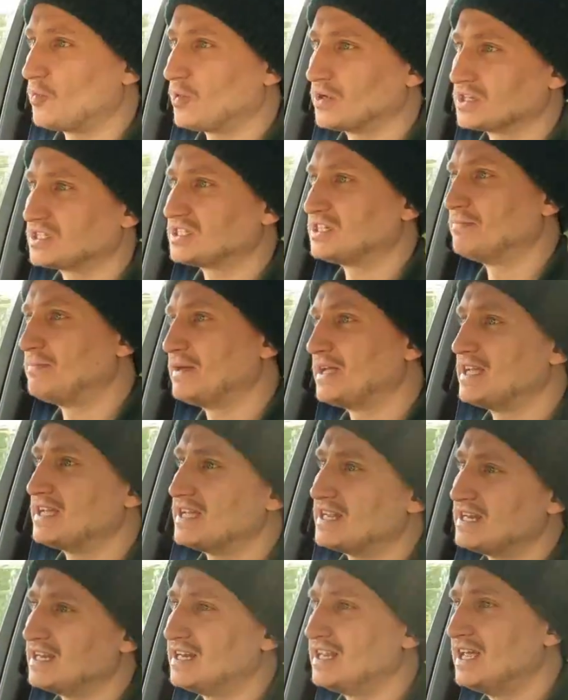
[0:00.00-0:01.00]
it wants to
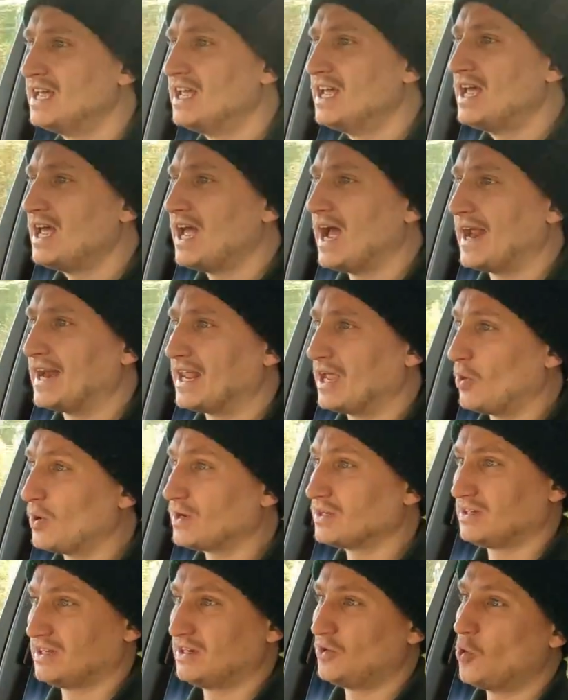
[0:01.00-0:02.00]
be in, and
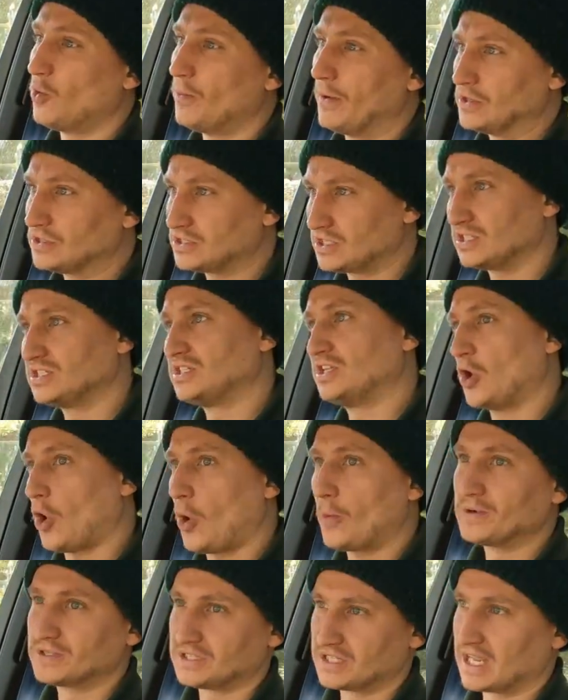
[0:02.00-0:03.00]
it almost does the
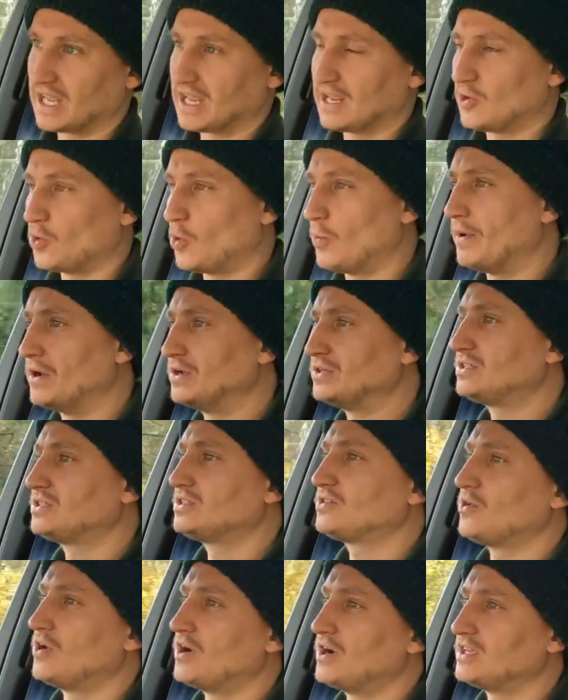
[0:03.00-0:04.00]
opposite. It
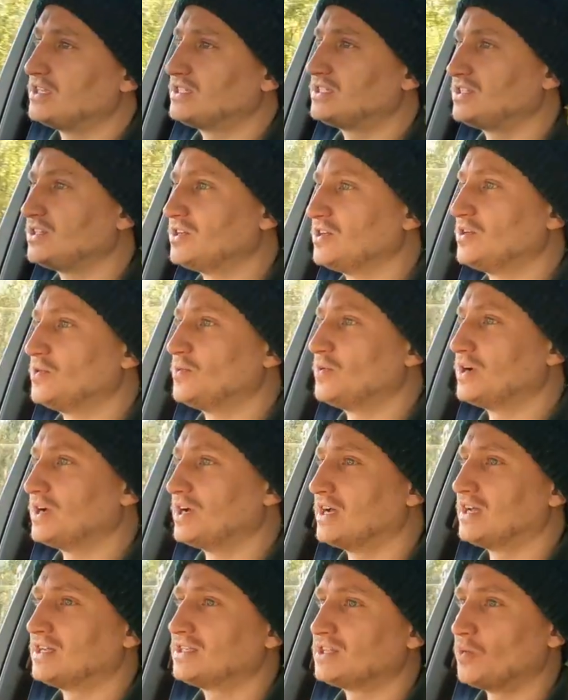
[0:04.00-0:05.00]
almost tries to
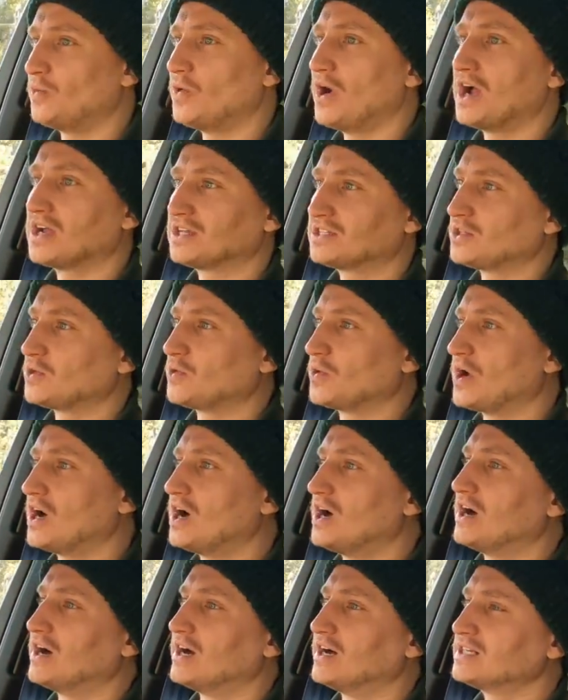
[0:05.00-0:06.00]
work too
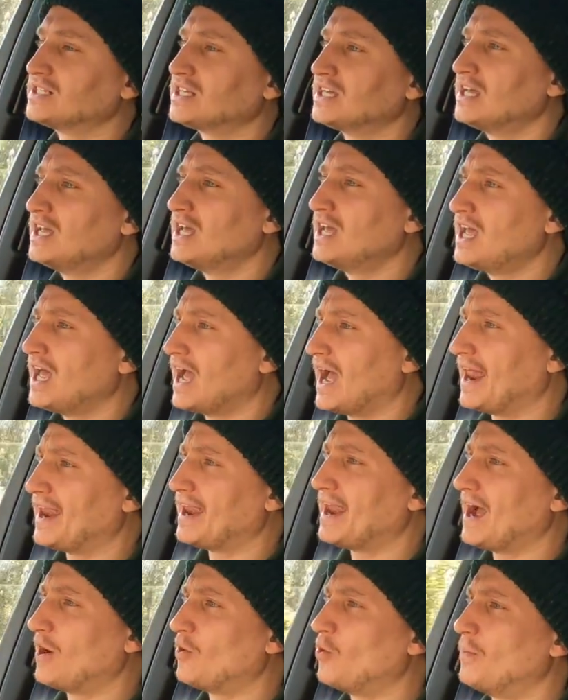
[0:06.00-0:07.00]
hard,
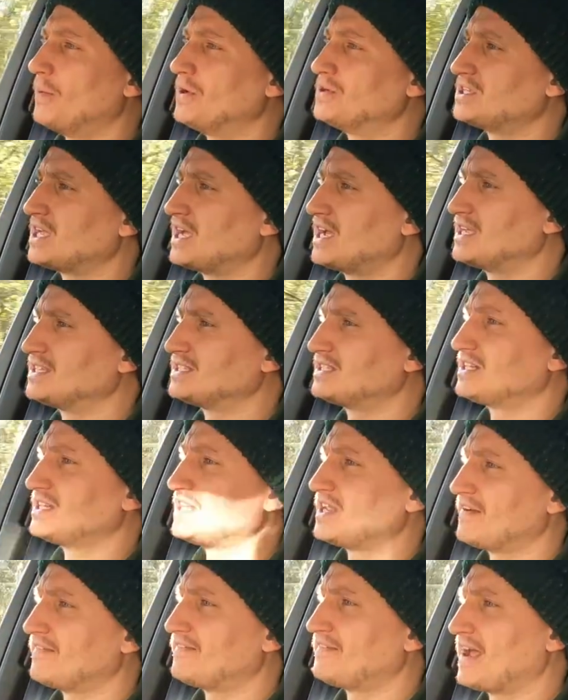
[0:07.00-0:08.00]
and that almost has
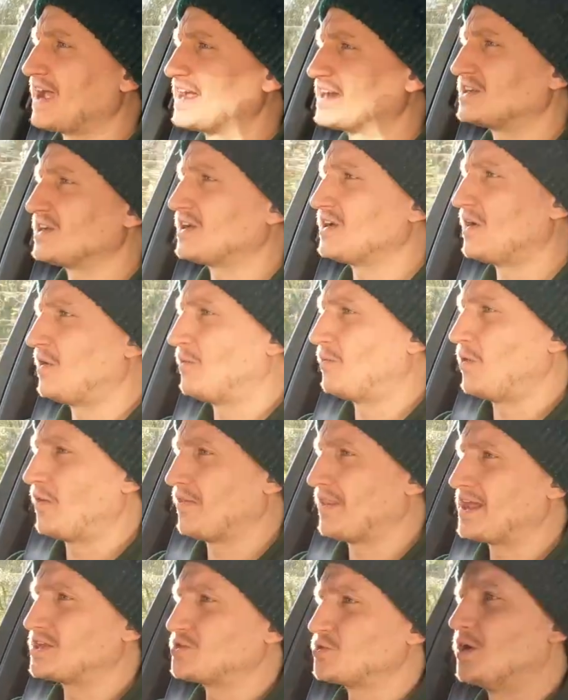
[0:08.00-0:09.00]
the effect of
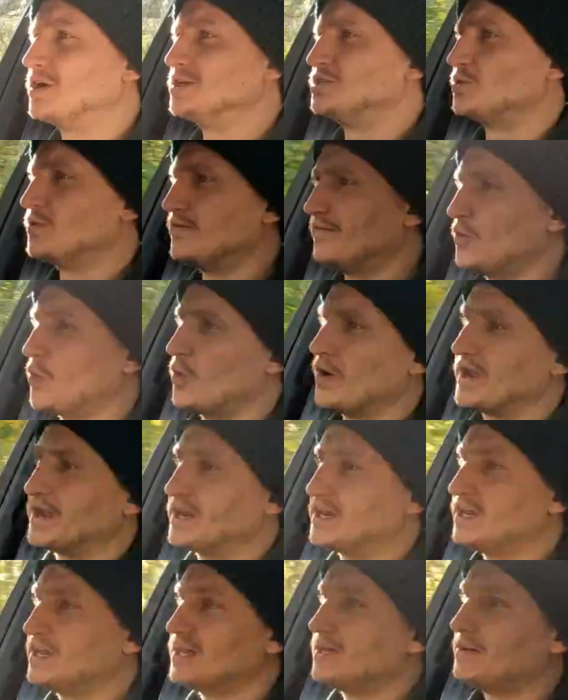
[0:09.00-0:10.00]
what they're trying to avoid.